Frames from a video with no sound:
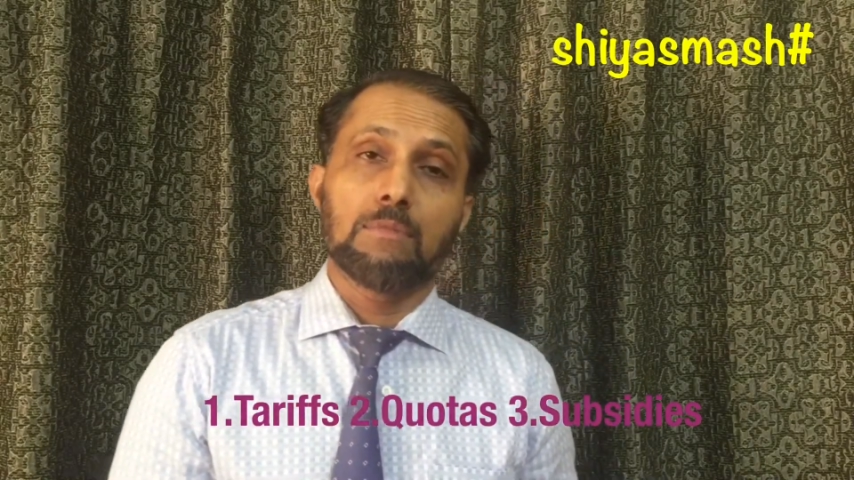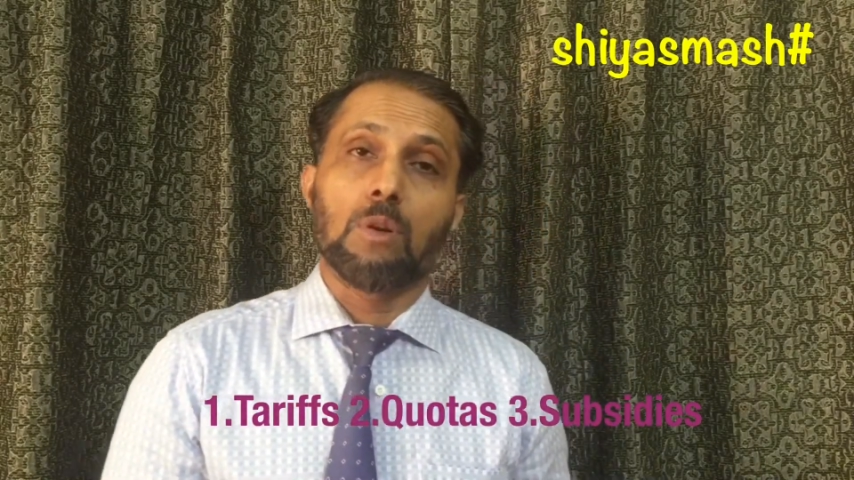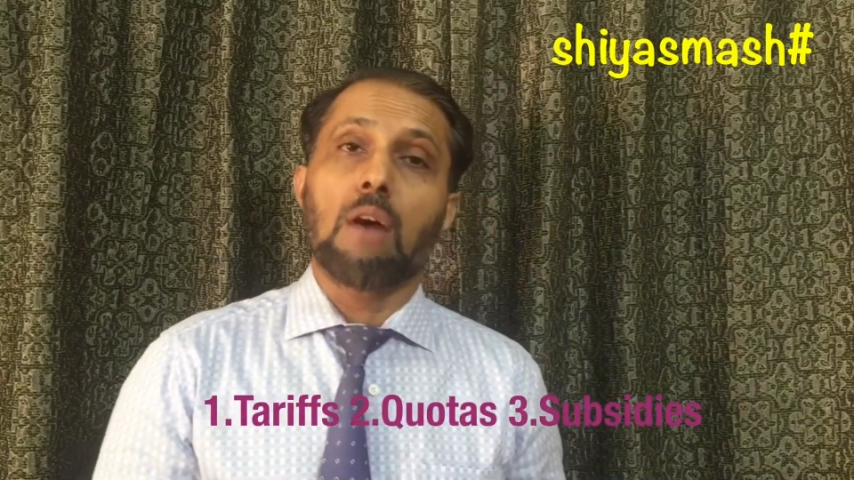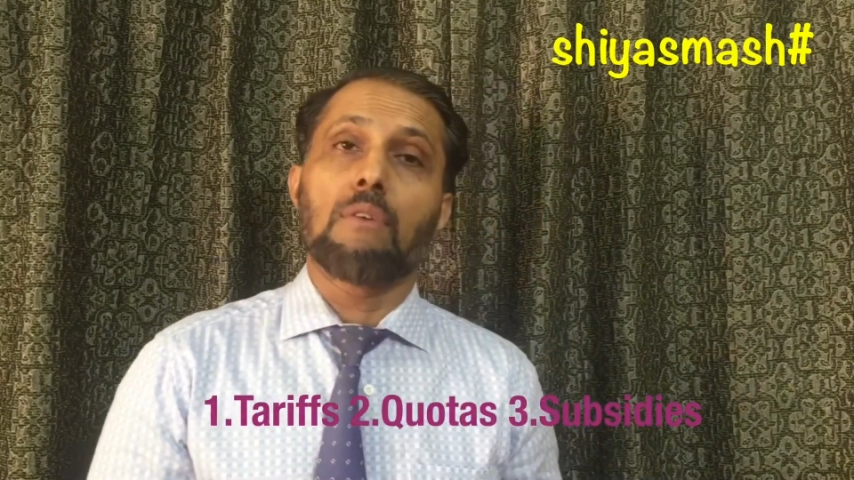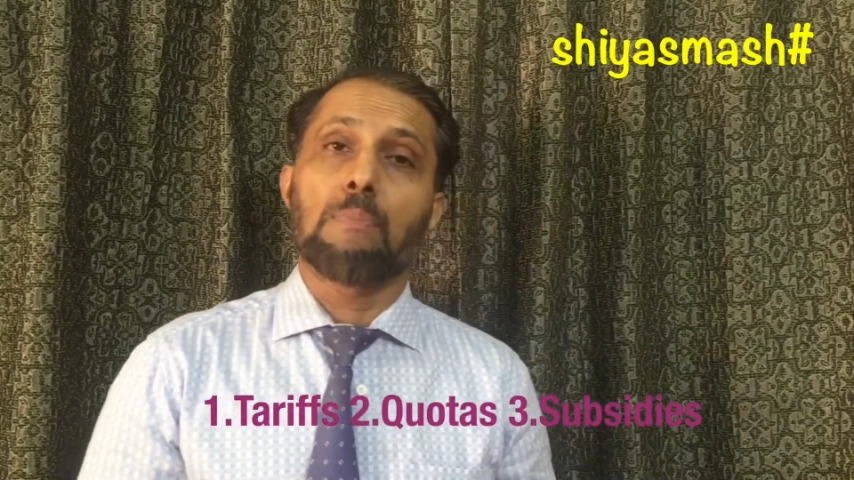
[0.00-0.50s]

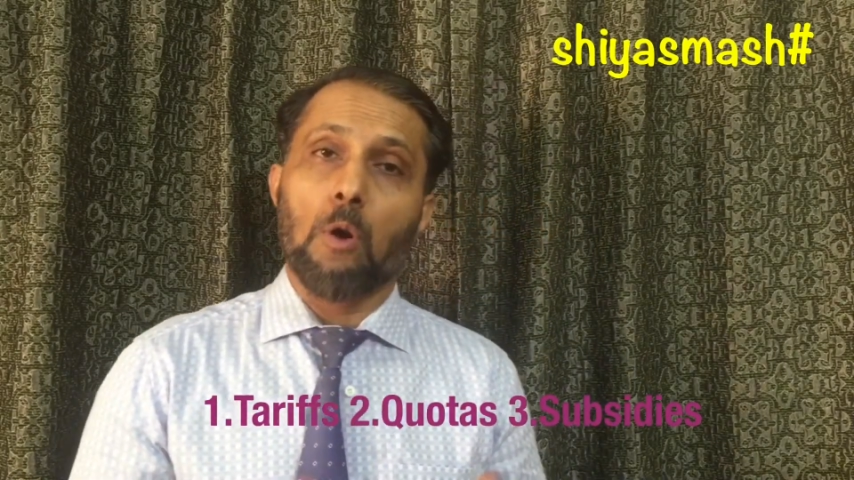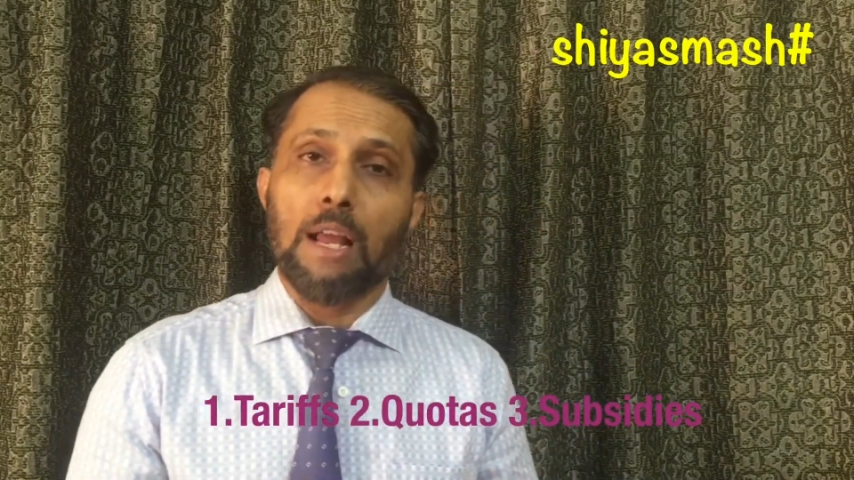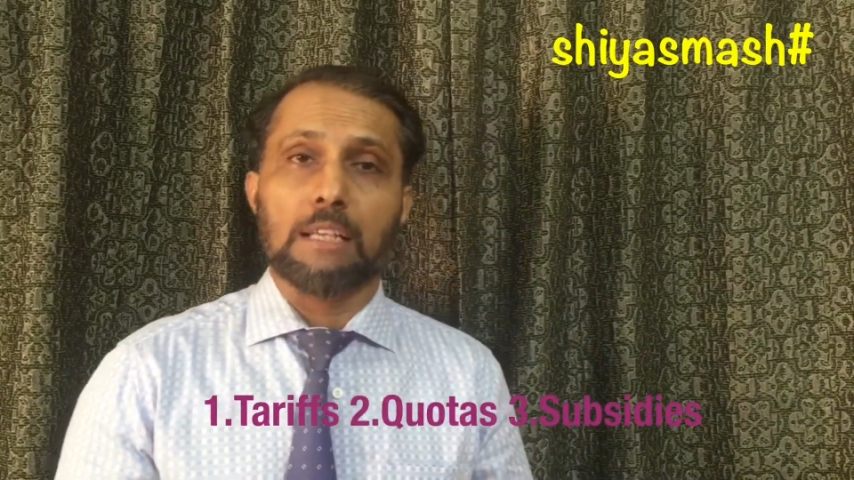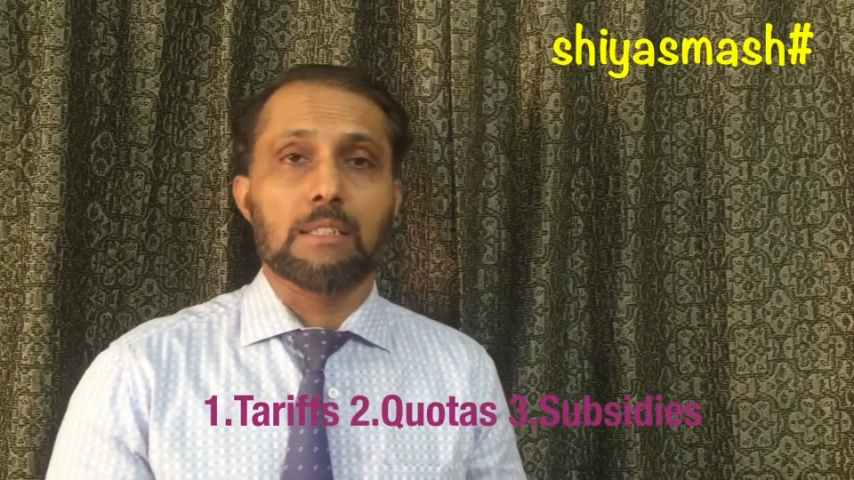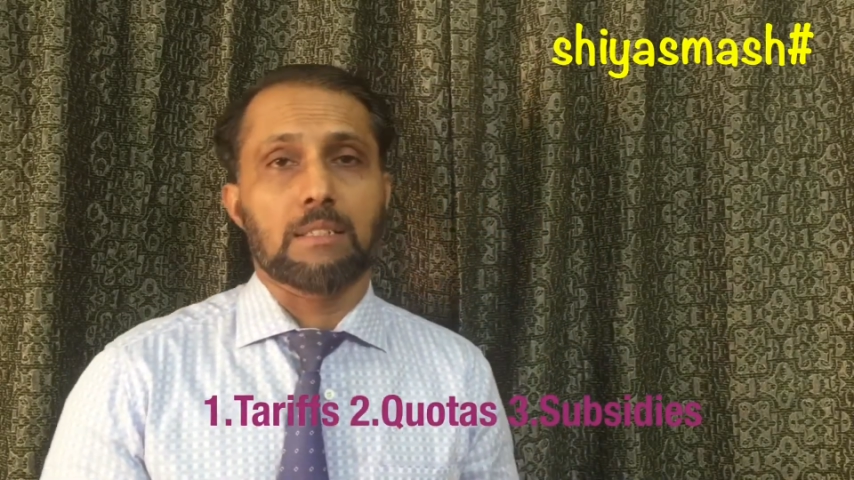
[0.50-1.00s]
or our
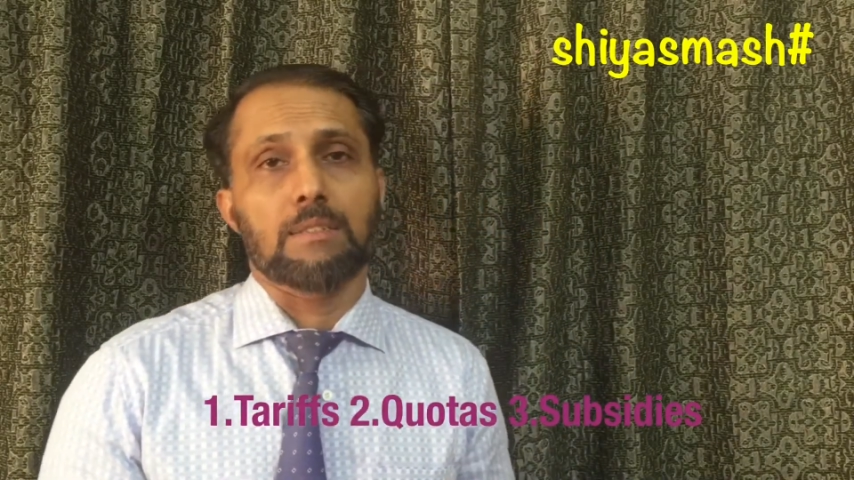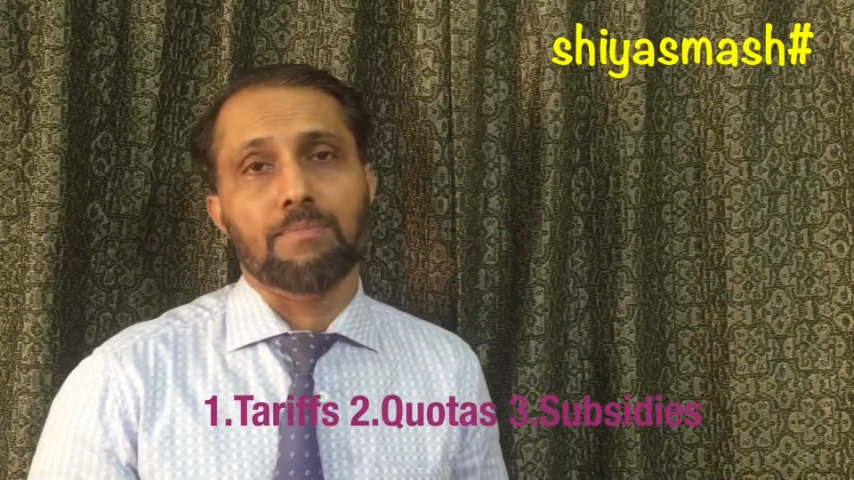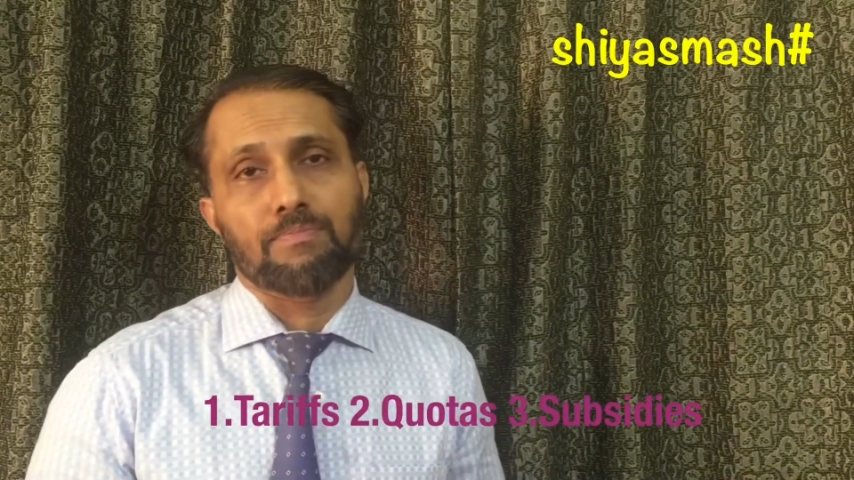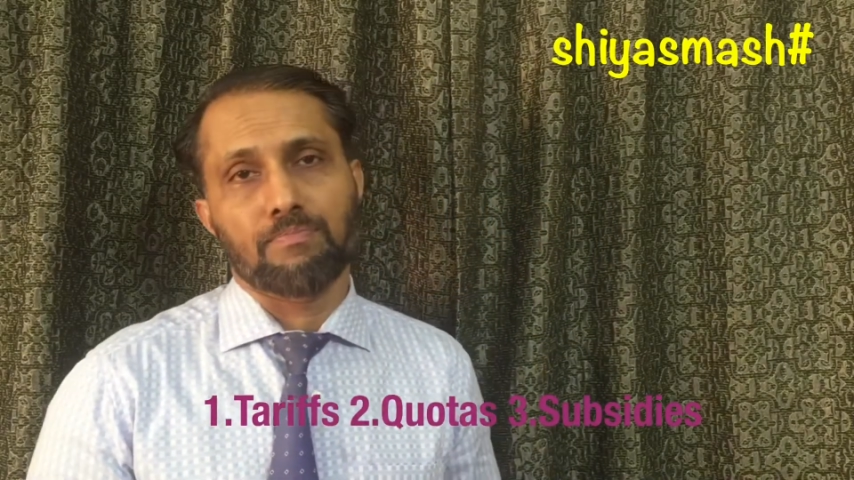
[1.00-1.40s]
products